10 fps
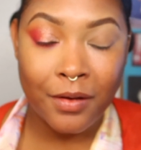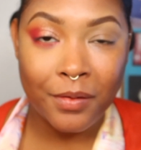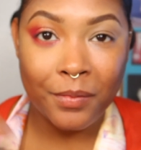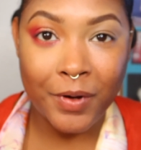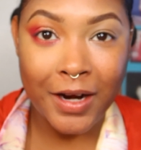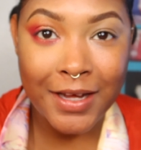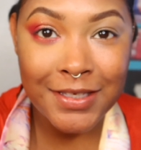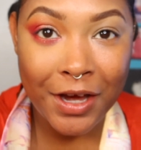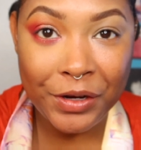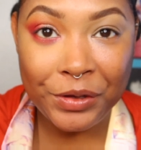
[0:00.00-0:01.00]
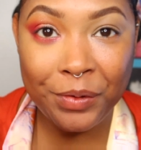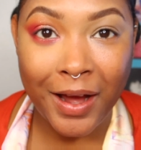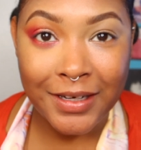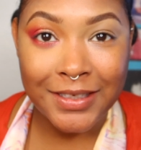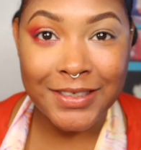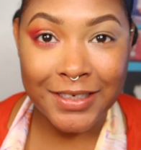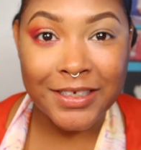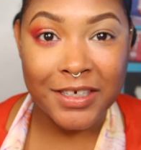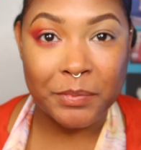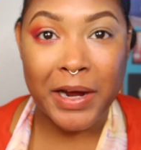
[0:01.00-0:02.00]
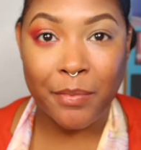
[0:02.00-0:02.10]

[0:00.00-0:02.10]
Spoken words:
When I tell you I need to clean my